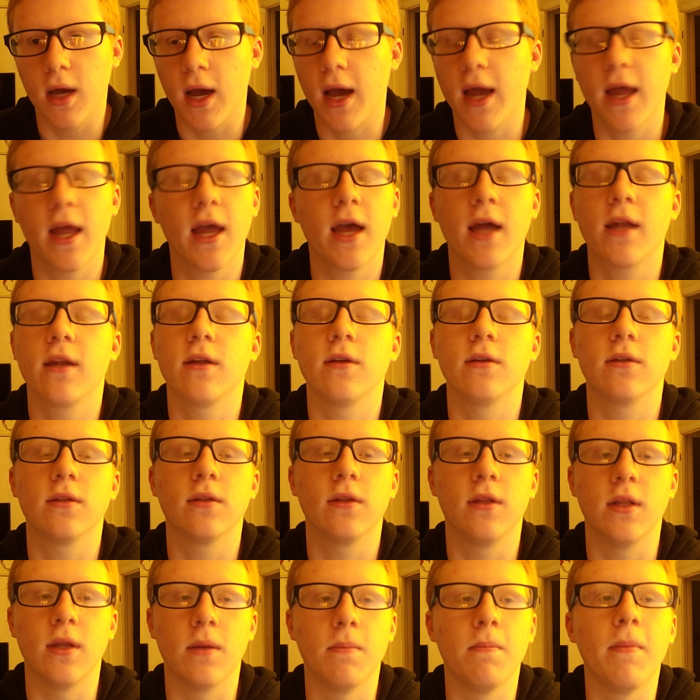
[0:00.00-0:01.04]
I had
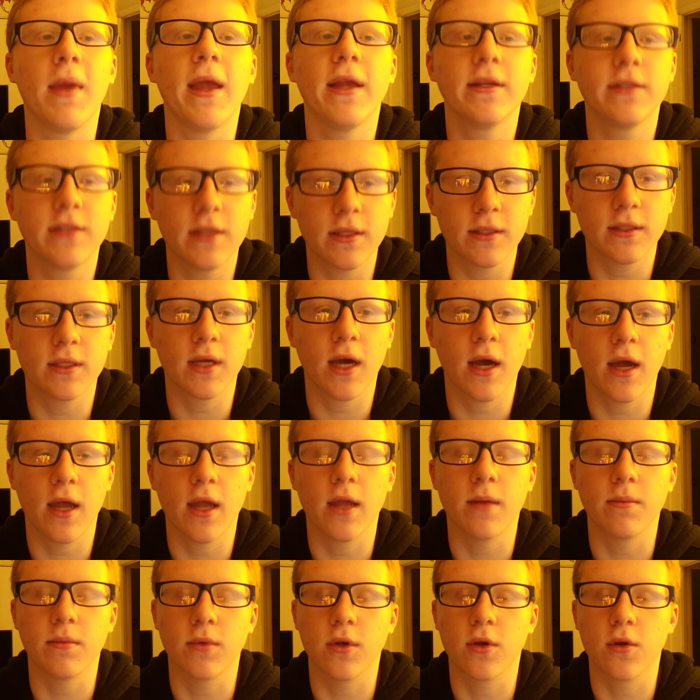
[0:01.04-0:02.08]
an amazing
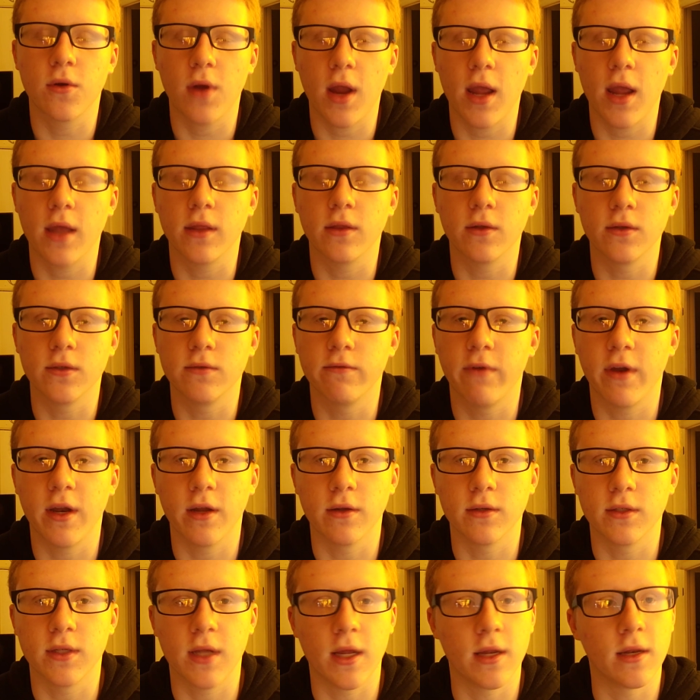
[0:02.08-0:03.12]
time creating those
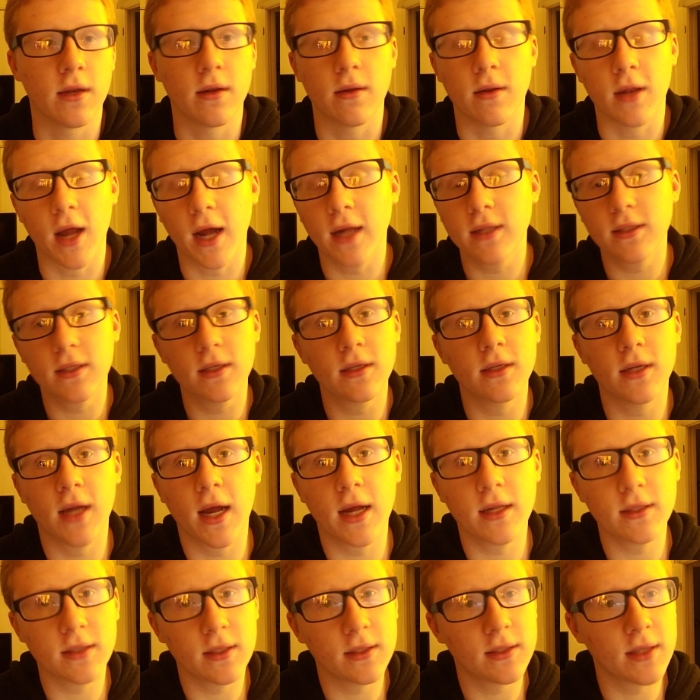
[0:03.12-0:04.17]
videos. And not
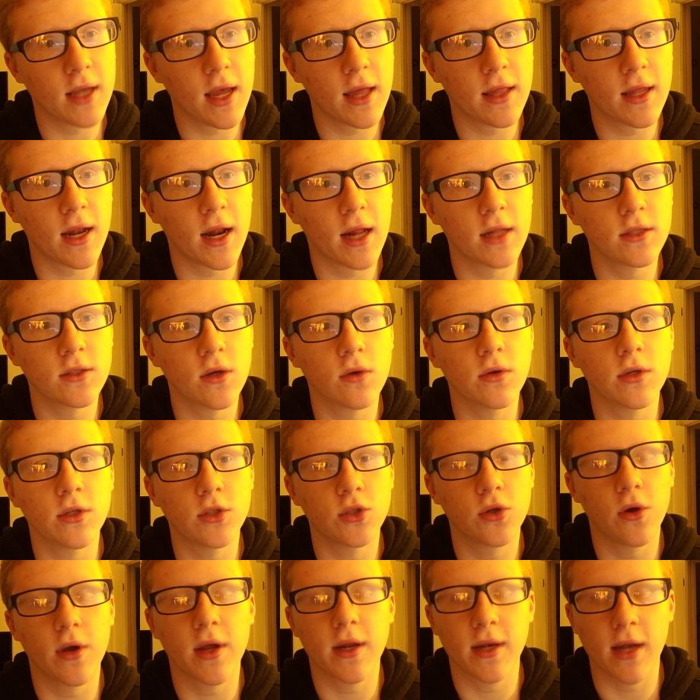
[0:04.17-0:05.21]
to say that I don't
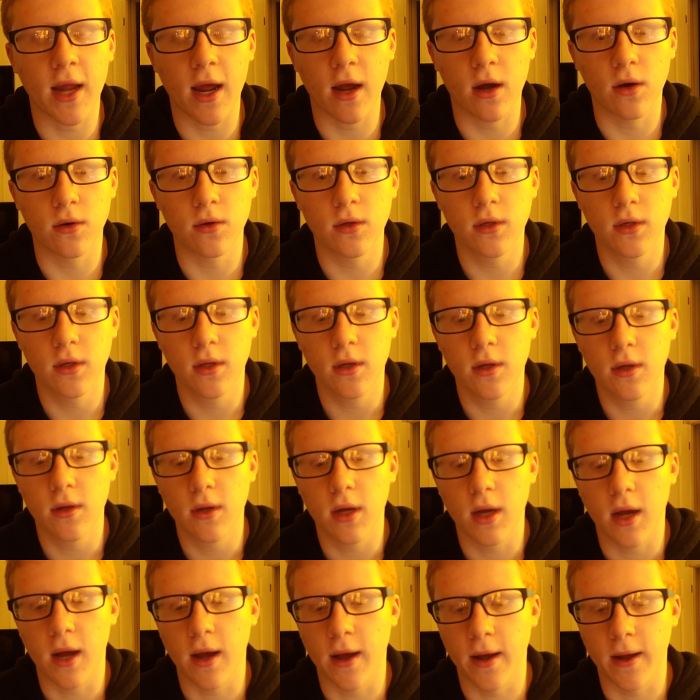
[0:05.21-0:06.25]
enjoy it now.
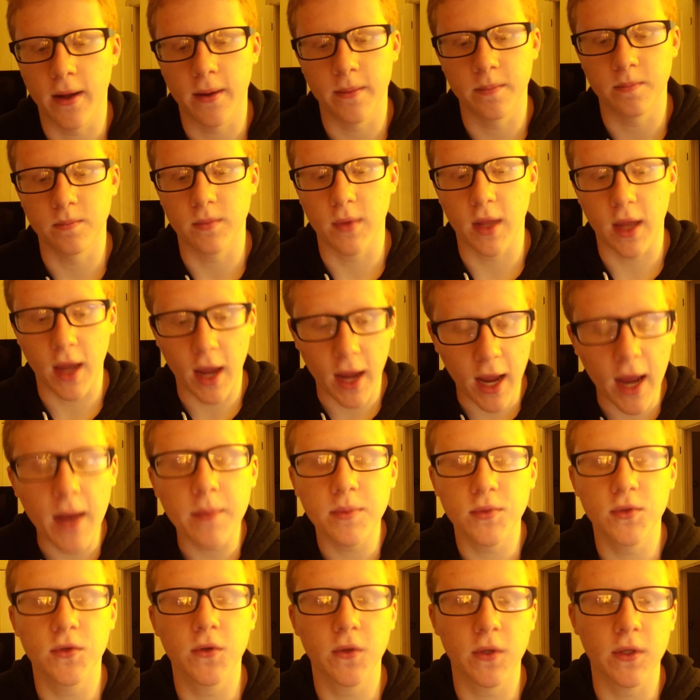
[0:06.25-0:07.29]
I
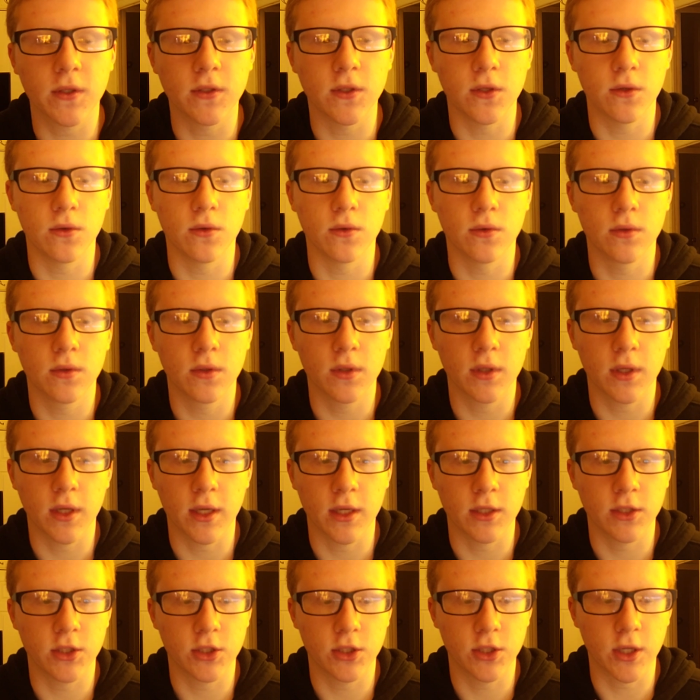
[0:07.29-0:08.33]
absolutely do.
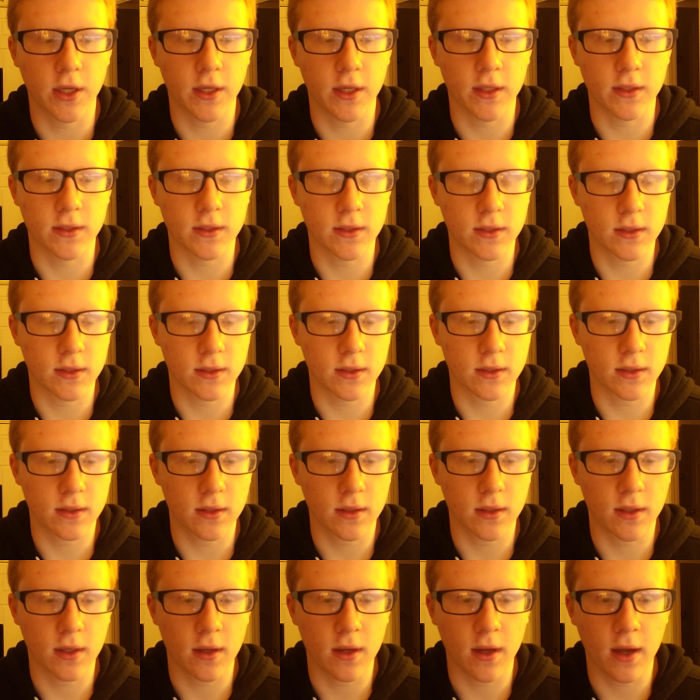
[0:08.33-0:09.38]
It's just
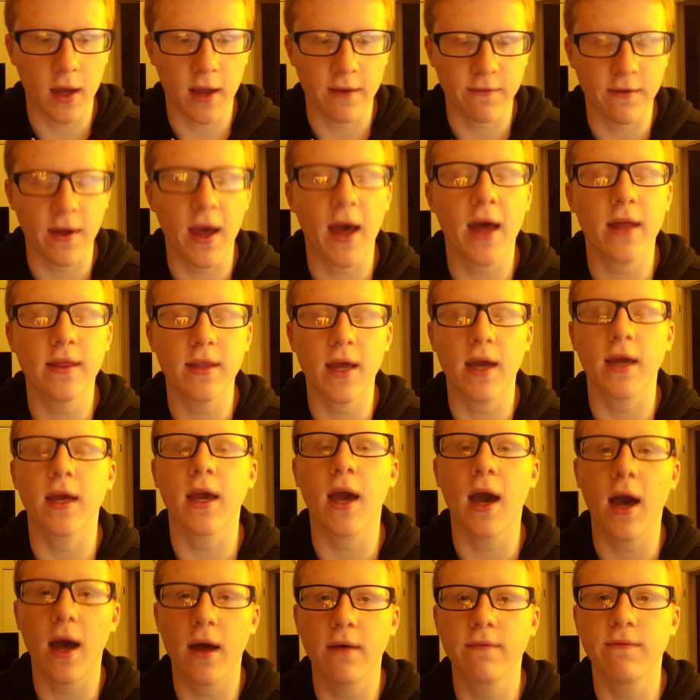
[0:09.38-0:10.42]
I've had that
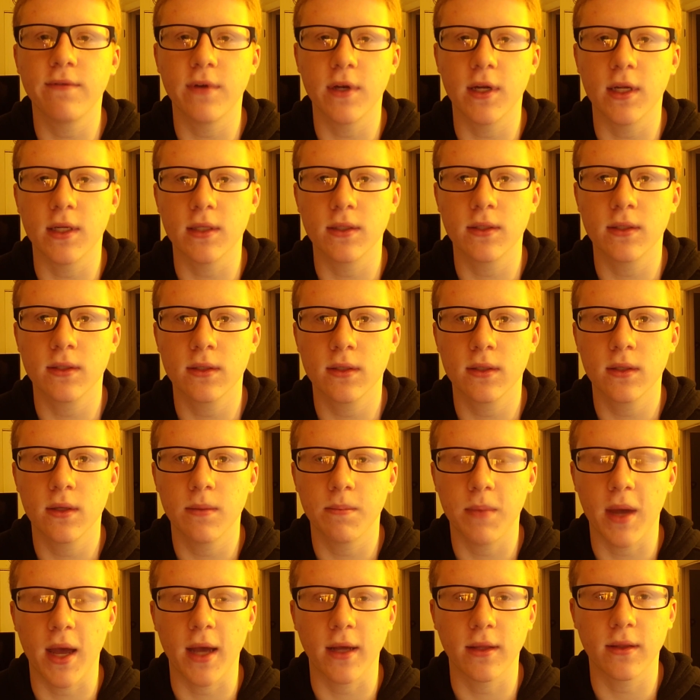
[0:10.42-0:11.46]
confidence
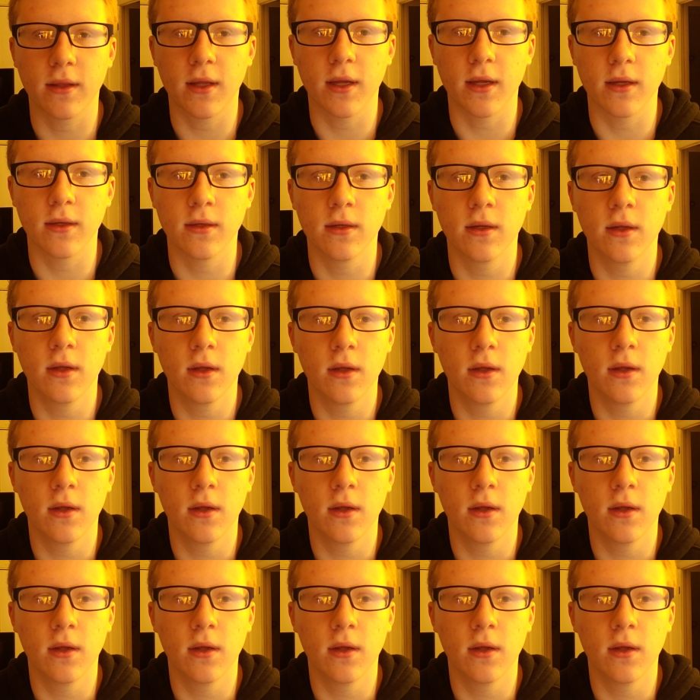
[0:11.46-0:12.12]
back then,